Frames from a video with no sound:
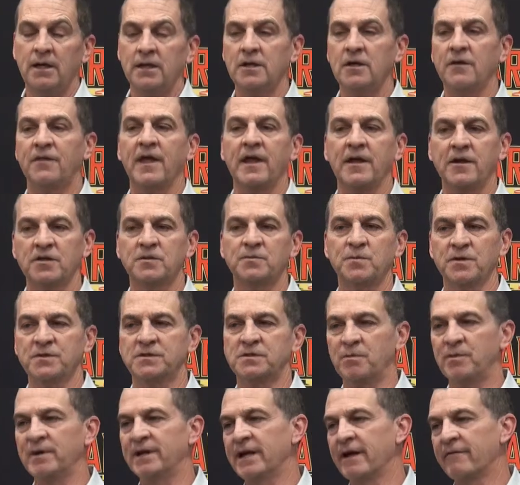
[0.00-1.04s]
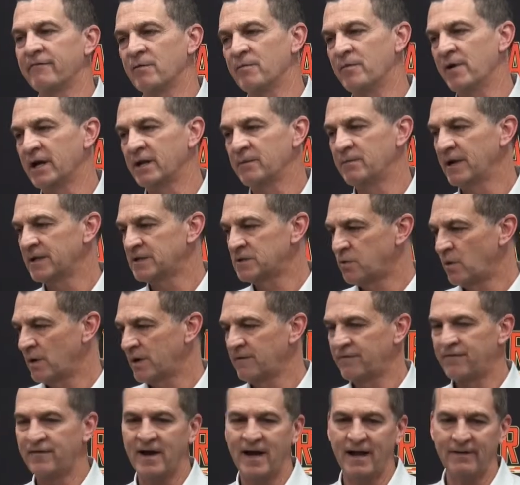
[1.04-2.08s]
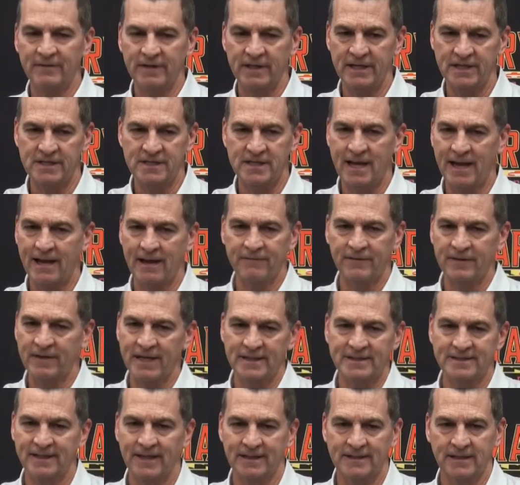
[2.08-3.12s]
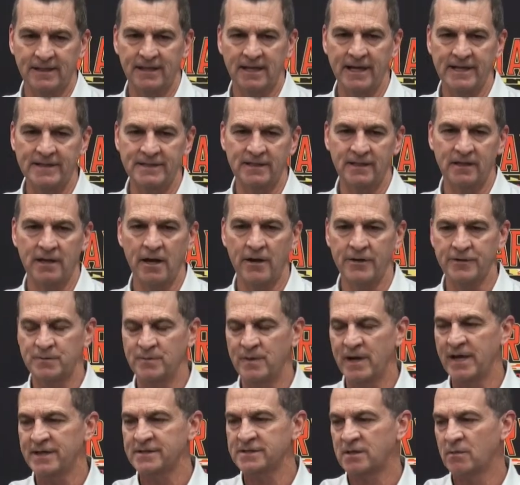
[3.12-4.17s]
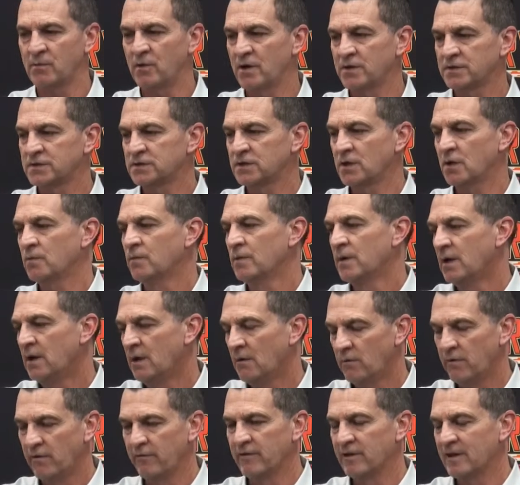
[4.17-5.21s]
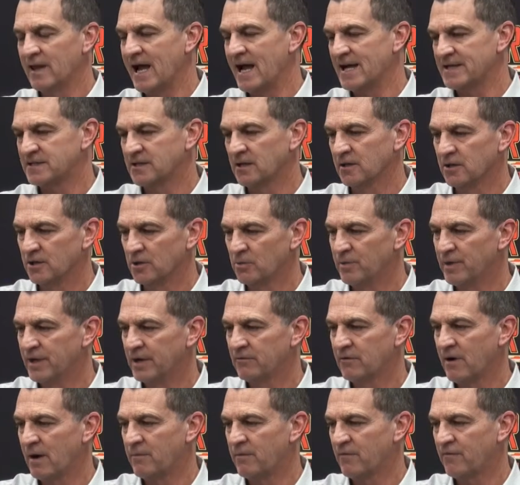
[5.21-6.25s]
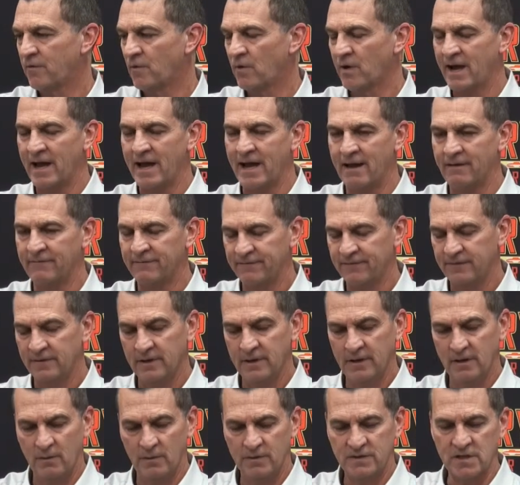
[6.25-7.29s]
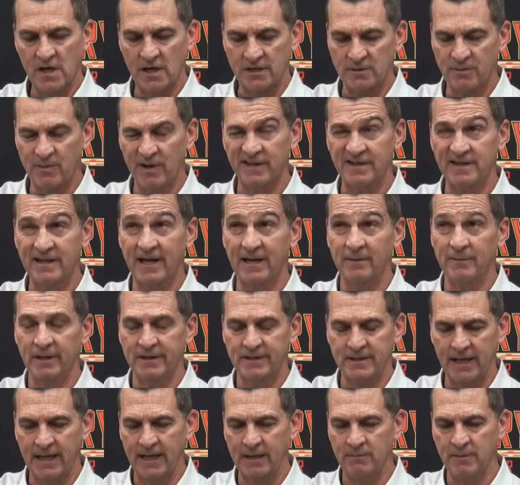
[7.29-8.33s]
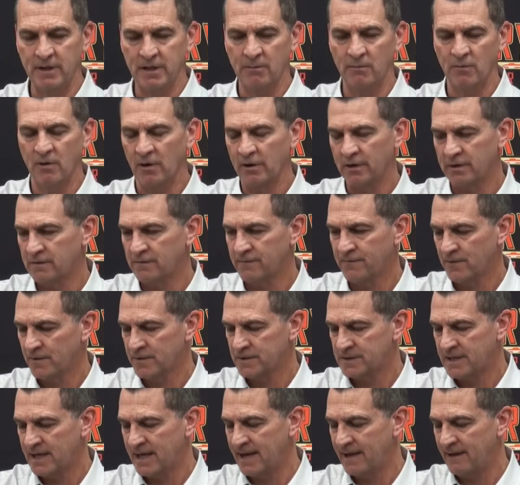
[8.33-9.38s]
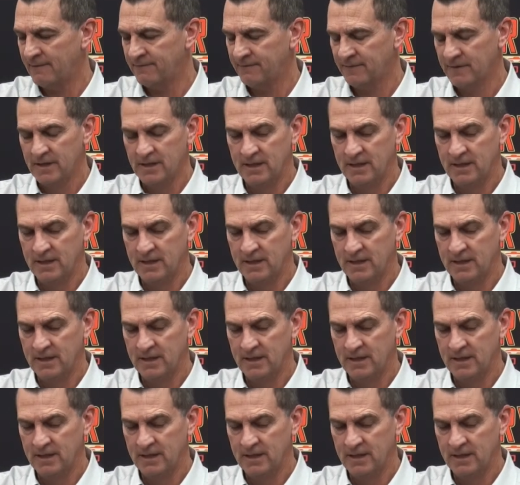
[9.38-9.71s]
you think you're supposed to beat everybody by 25 in each half, and that's not the case in college basketball. So we relaxed a little bit right before half. Talked about that, about the eight-minute mark of the first half.